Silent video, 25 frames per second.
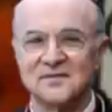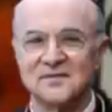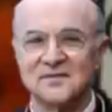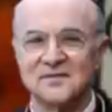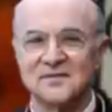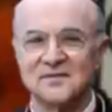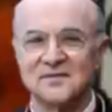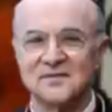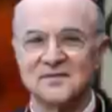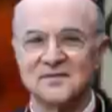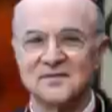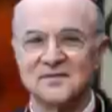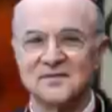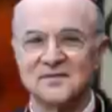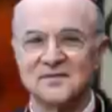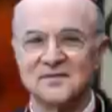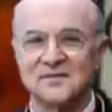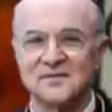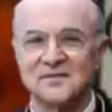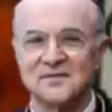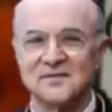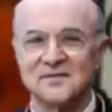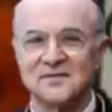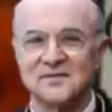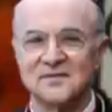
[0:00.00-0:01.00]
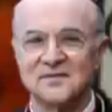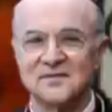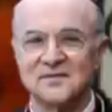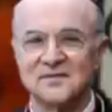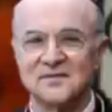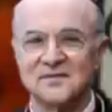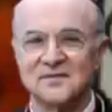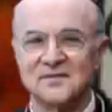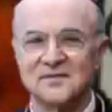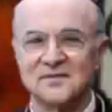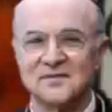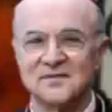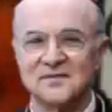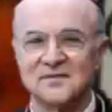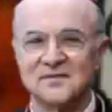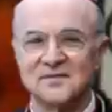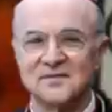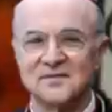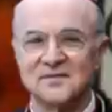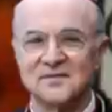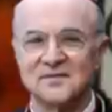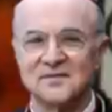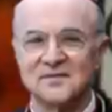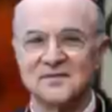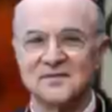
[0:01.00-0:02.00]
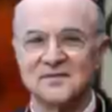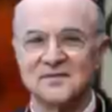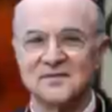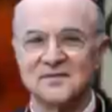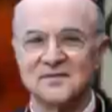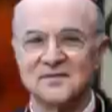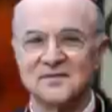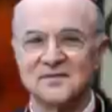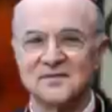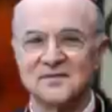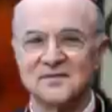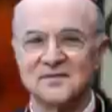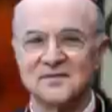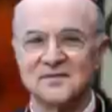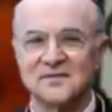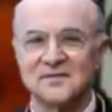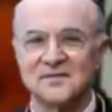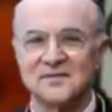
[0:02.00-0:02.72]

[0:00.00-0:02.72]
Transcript: (not speaking)